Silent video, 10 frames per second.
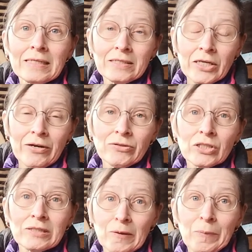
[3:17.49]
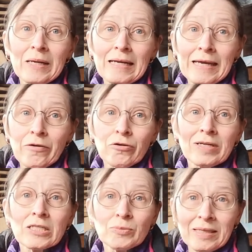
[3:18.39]
is going to typically
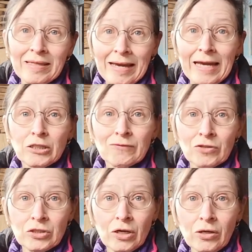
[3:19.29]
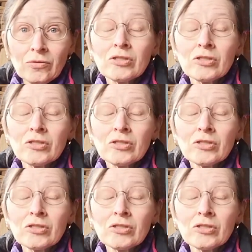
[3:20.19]
increase with the age of the dog,